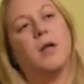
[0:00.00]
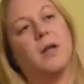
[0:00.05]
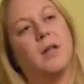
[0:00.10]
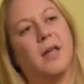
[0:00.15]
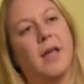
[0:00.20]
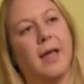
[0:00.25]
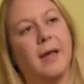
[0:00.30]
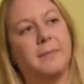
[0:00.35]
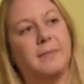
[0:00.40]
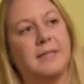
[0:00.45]
into
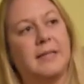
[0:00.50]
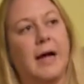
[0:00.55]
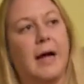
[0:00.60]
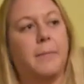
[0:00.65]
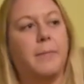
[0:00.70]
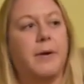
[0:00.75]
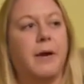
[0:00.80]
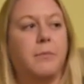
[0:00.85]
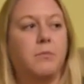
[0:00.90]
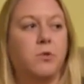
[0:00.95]

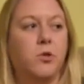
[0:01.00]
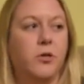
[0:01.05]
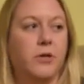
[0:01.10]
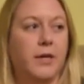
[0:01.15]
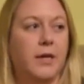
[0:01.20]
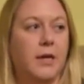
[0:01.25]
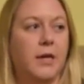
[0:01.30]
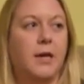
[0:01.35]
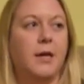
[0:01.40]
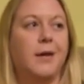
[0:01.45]
GameStop and I'm
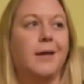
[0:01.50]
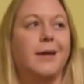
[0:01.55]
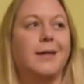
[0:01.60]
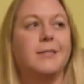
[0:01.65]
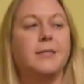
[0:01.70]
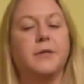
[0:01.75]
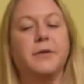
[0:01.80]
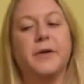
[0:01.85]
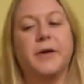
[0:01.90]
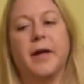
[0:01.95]
looking and I
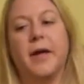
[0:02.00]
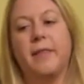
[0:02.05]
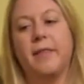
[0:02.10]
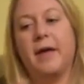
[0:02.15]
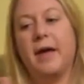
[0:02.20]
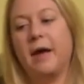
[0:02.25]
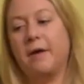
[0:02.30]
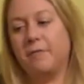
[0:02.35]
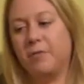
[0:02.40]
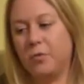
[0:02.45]
said, okay,
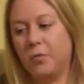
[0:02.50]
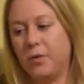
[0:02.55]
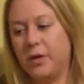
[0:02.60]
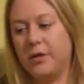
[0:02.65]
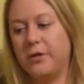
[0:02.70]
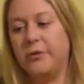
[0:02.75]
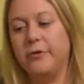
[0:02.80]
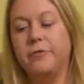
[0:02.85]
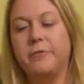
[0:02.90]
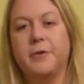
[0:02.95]
they have the
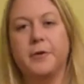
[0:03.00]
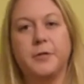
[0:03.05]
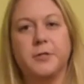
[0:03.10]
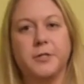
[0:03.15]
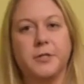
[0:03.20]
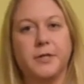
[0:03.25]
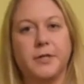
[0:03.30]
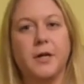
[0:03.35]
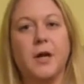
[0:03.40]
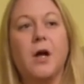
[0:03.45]
Wii U
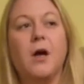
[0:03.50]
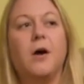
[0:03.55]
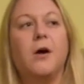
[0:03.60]
version.